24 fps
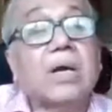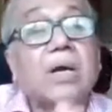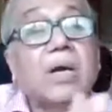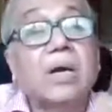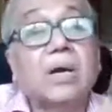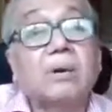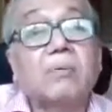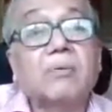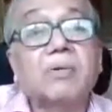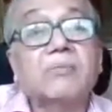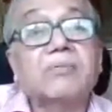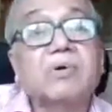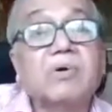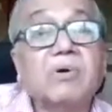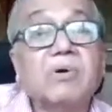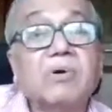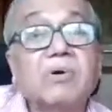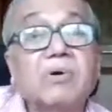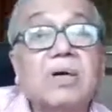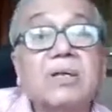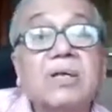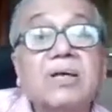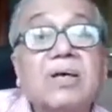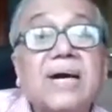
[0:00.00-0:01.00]
what we
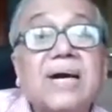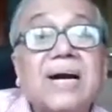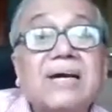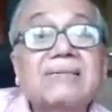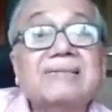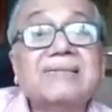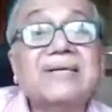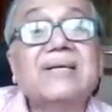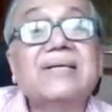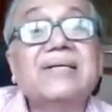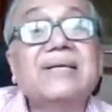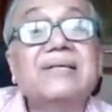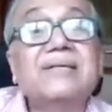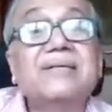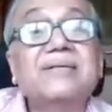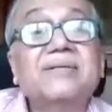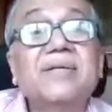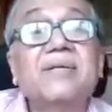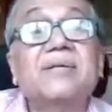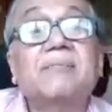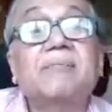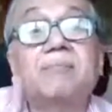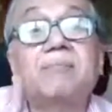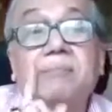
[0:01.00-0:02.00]
call hand
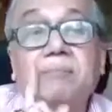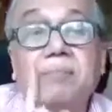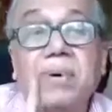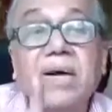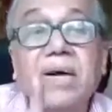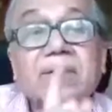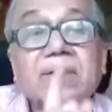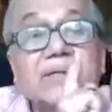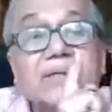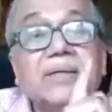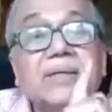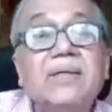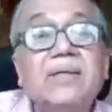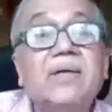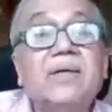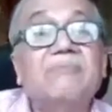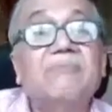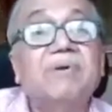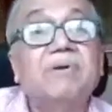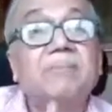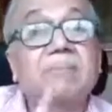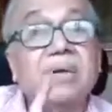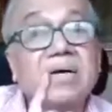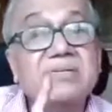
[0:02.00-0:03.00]
sanitization. But
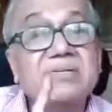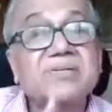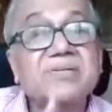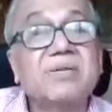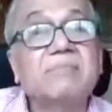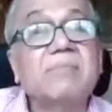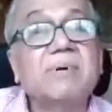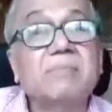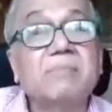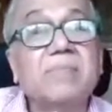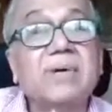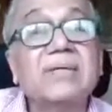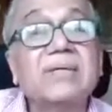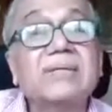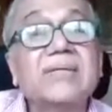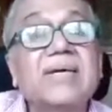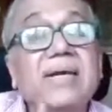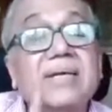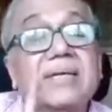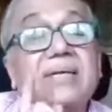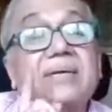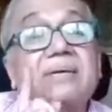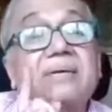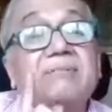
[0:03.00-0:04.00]
we must remember
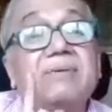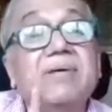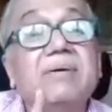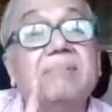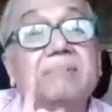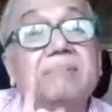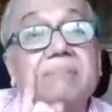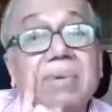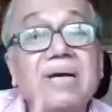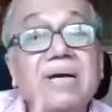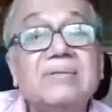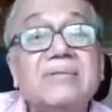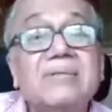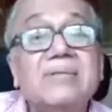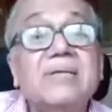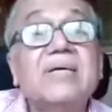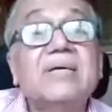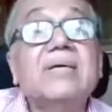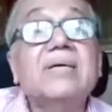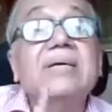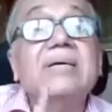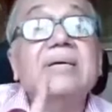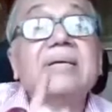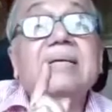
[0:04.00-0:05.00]
that we must
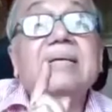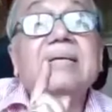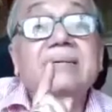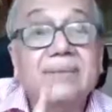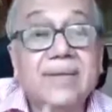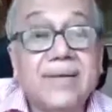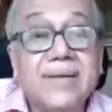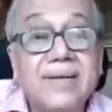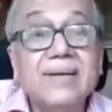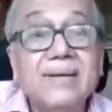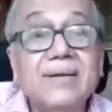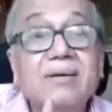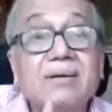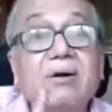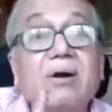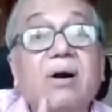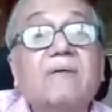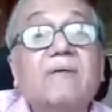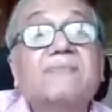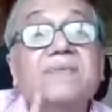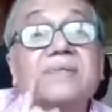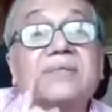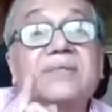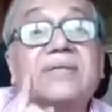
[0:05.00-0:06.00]
think
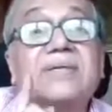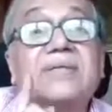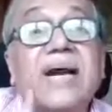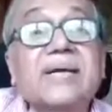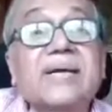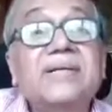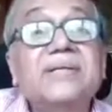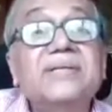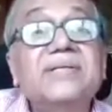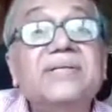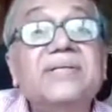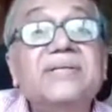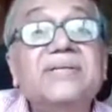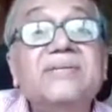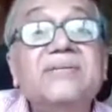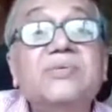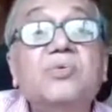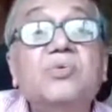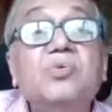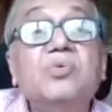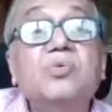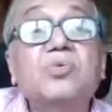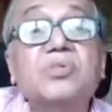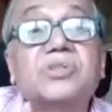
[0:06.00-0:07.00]
of strategies
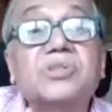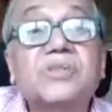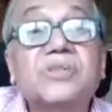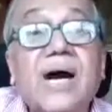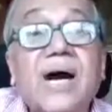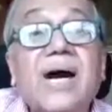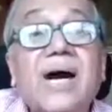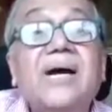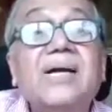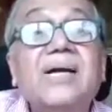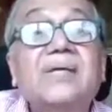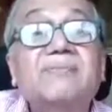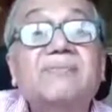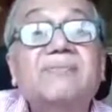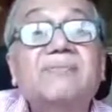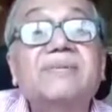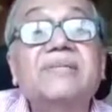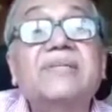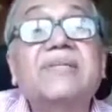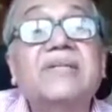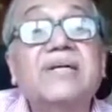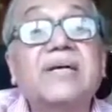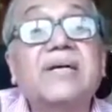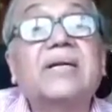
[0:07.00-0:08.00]
to start
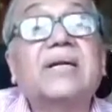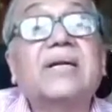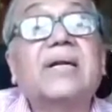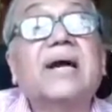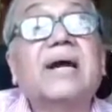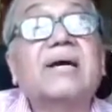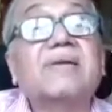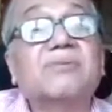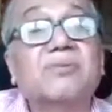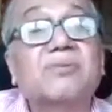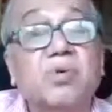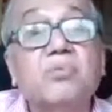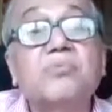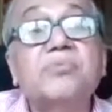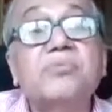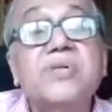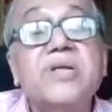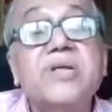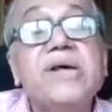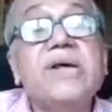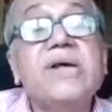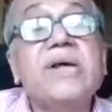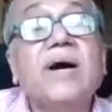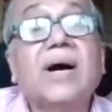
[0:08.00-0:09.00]
physical classrooms.
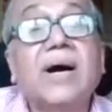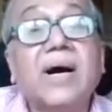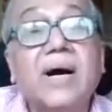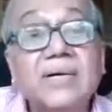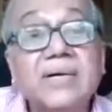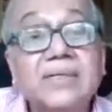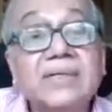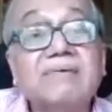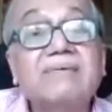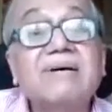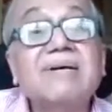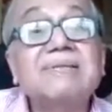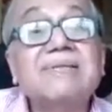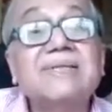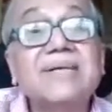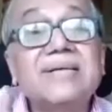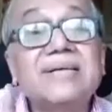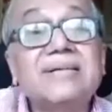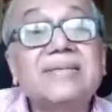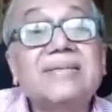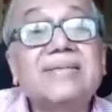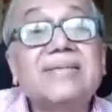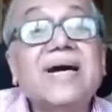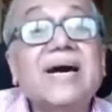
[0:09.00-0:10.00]
Otherwise, the
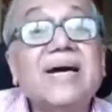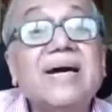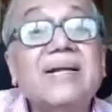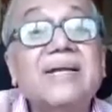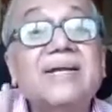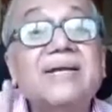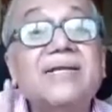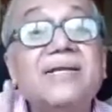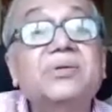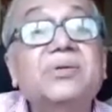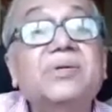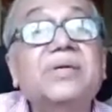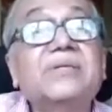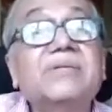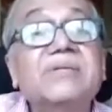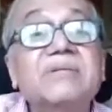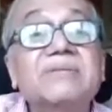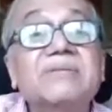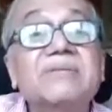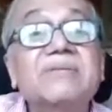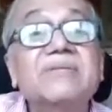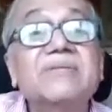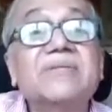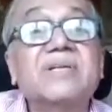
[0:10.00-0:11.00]
entire education
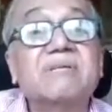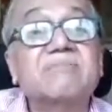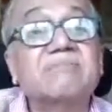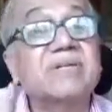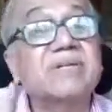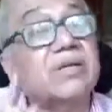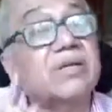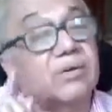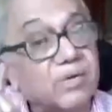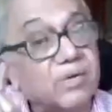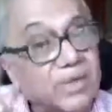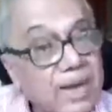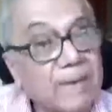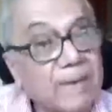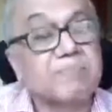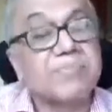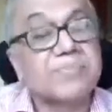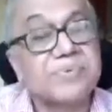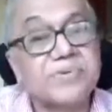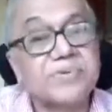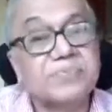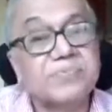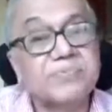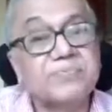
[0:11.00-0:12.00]
system will
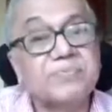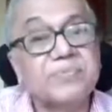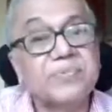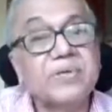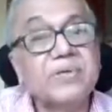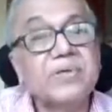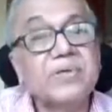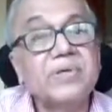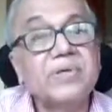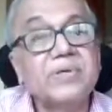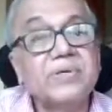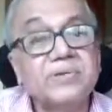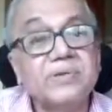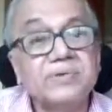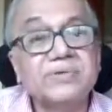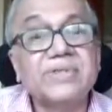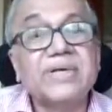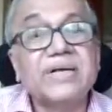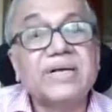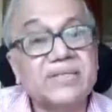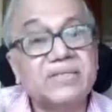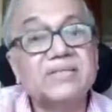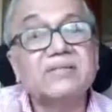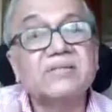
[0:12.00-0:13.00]
collapse. So
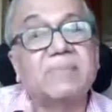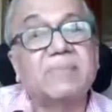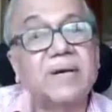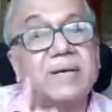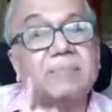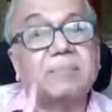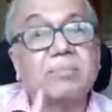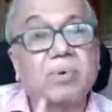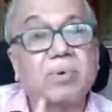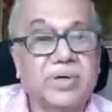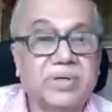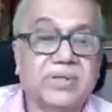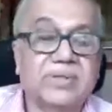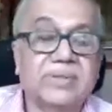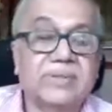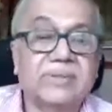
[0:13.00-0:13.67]
that is my point.